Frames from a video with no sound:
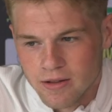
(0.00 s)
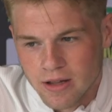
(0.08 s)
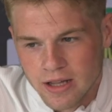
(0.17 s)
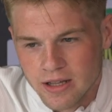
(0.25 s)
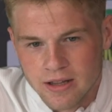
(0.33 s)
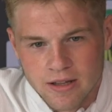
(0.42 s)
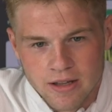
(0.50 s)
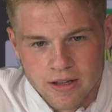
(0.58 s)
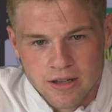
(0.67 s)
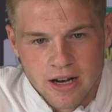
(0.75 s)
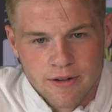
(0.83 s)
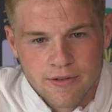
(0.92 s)
I need to
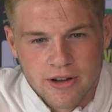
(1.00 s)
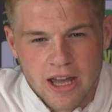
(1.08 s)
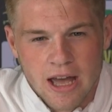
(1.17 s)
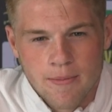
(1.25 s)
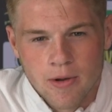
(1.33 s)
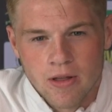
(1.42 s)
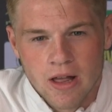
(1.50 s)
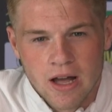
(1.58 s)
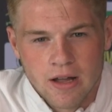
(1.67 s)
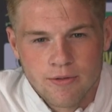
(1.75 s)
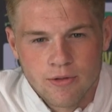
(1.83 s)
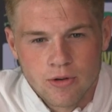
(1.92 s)
kind of forget about
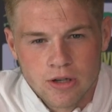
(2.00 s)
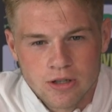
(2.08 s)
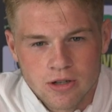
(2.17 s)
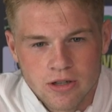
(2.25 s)
that and focus